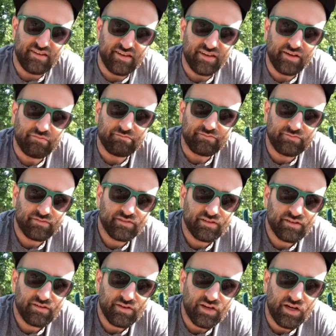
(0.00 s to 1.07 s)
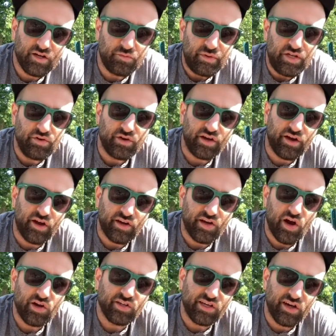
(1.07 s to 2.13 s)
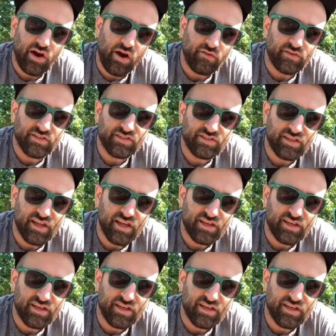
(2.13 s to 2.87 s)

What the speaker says: I'm going to be doing our garlic harvest today,